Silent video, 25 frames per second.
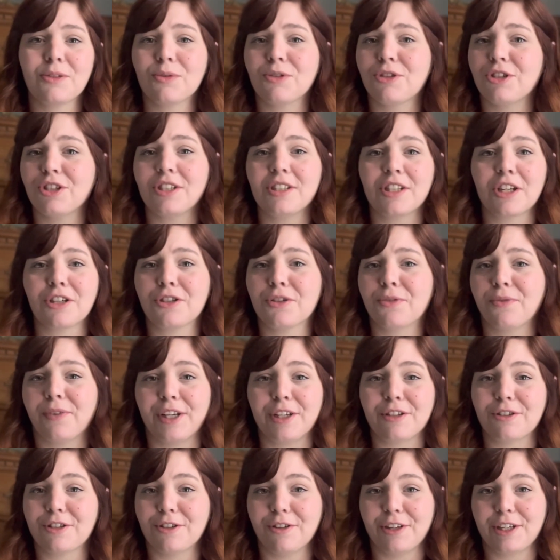It was just such a
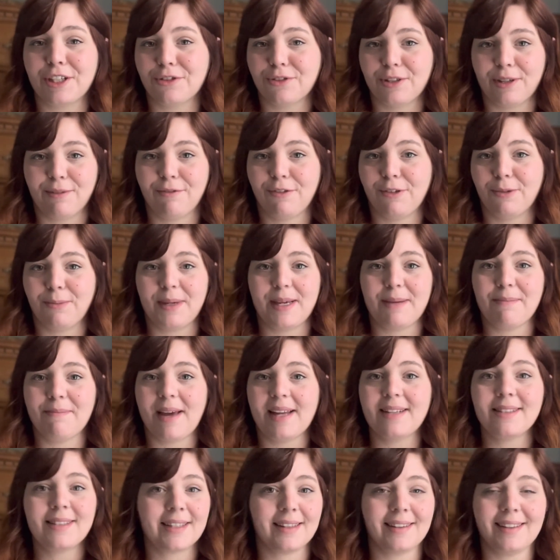reassuring trip for me,
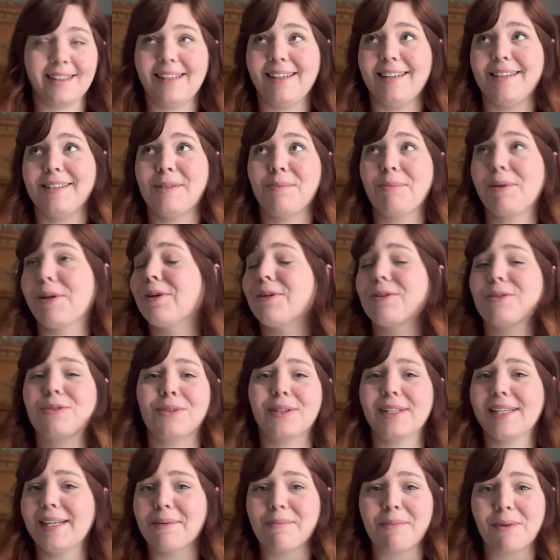mentally,
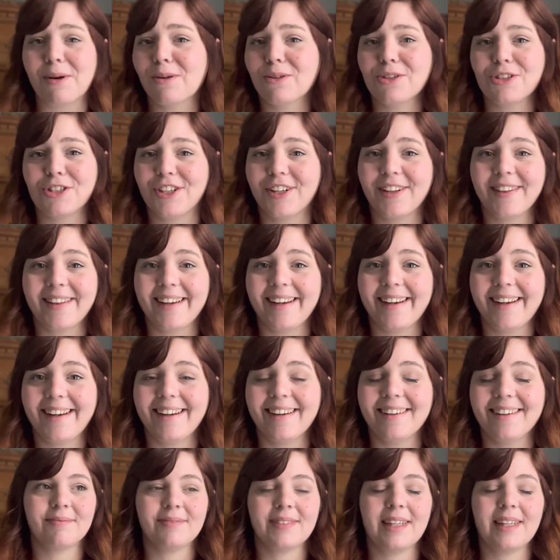spiritually, emotionally.